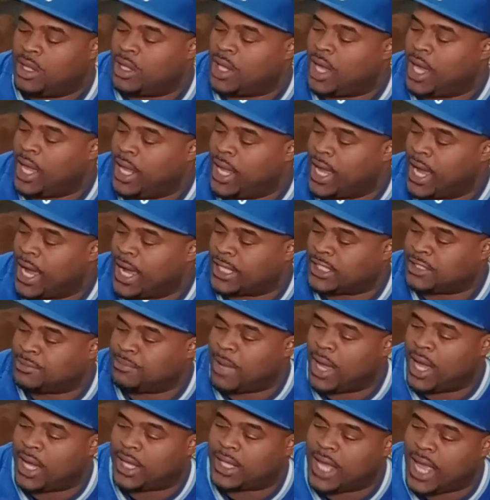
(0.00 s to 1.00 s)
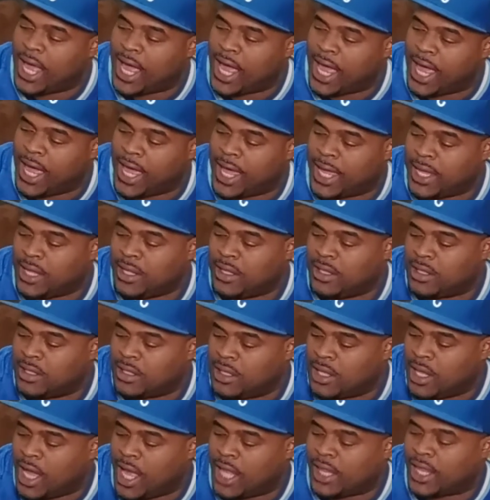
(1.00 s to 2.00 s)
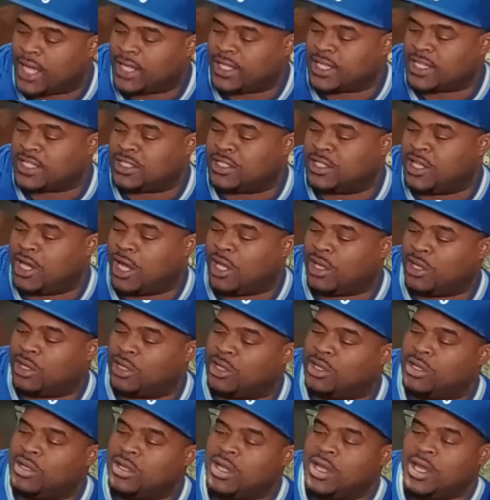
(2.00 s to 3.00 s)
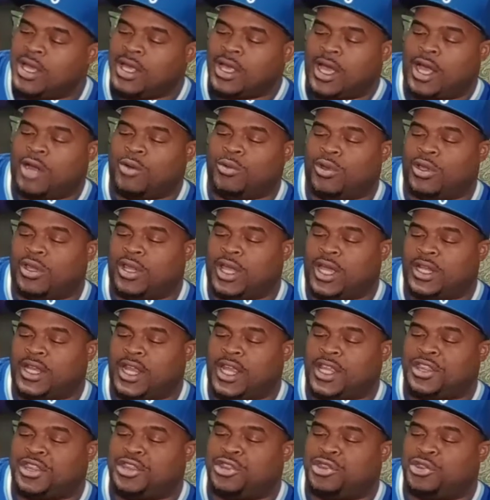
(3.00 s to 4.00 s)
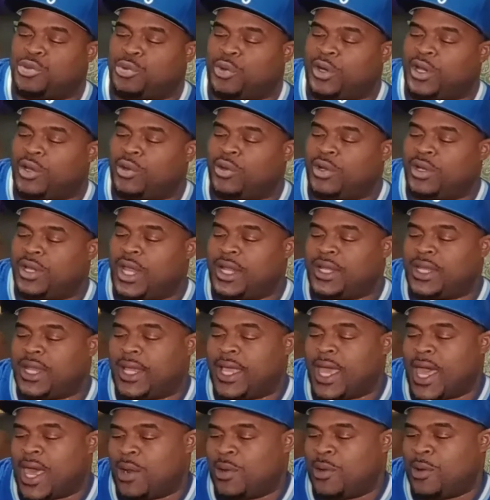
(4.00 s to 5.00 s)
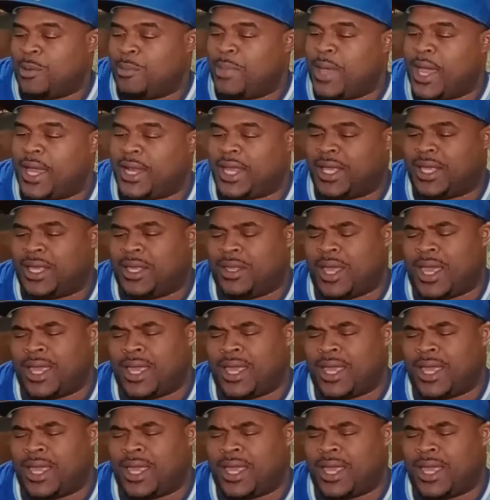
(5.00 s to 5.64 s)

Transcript: AI is my guy. I like this color. I really like that 3 on that they got on the back. They